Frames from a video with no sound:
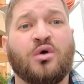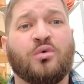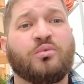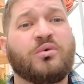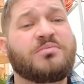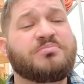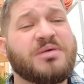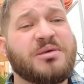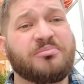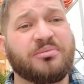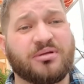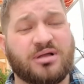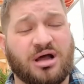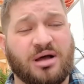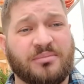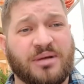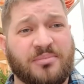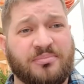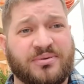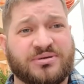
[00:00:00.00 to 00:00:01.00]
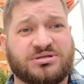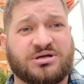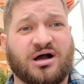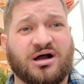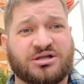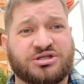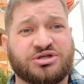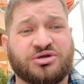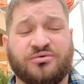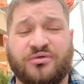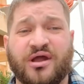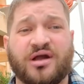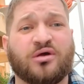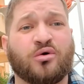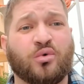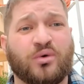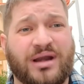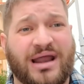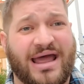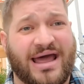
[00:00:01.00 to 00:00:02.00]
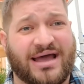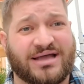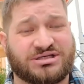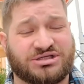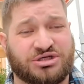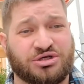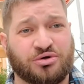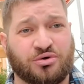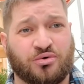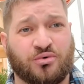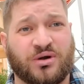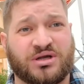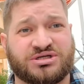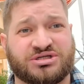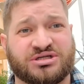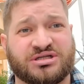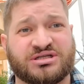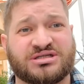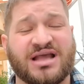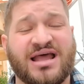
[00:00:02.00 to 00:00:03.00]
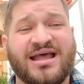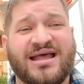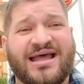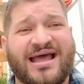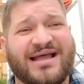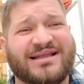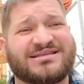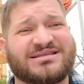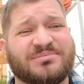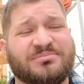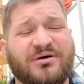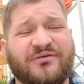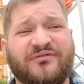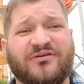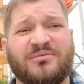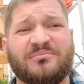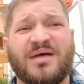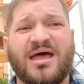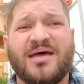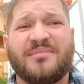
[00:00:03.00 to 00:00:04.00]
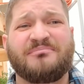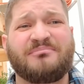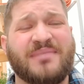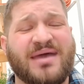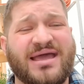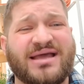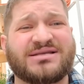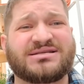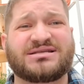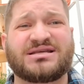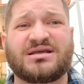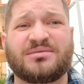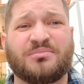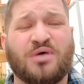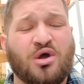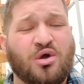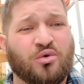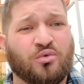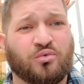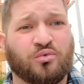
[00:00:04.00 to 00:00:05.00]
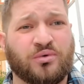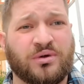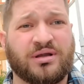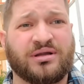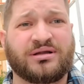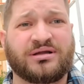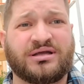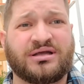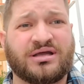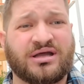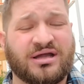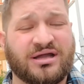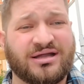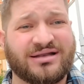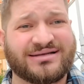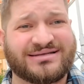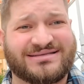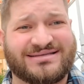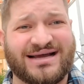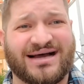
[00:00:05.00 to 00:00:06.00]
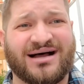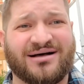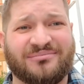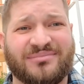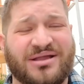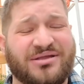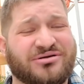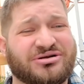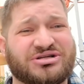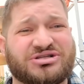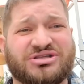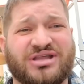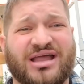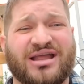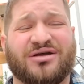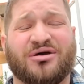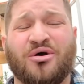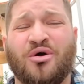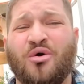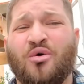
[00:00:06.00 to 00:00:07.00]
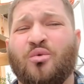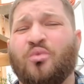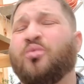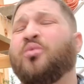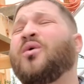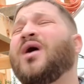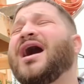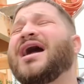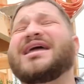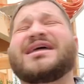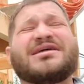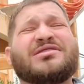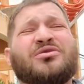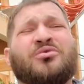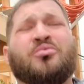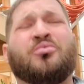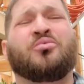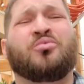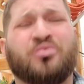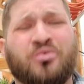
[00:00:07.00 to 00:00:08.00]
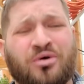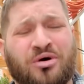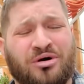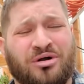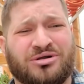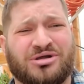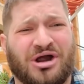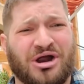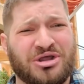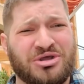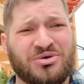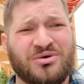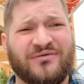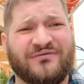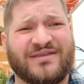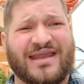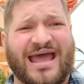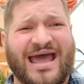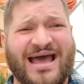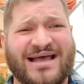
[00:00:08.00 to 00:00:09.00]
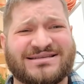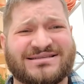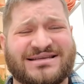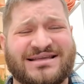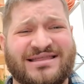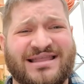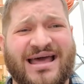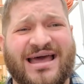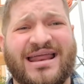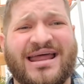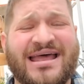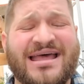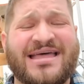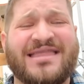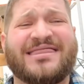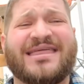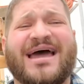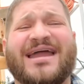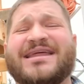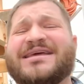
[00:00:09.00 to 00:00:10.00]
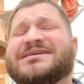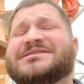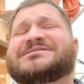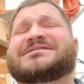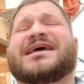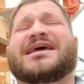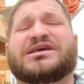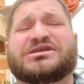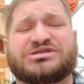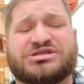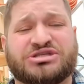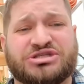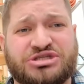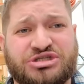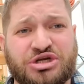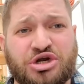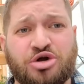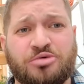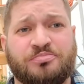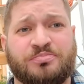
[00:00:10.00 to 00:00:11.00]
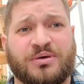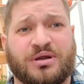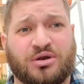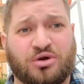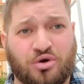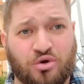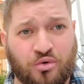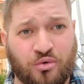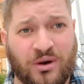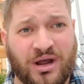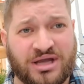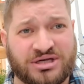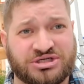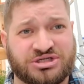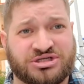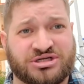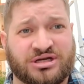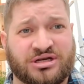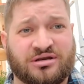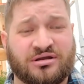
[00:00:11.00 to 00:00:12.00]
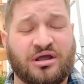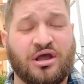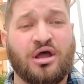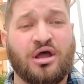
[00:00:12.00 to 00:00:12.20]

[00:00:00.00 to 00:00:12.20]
When people come up and talk to you, they're going to ask you questions, and some of them may seem really dumb, and you're just like, why in the world are you even asking that? That is a stupid question.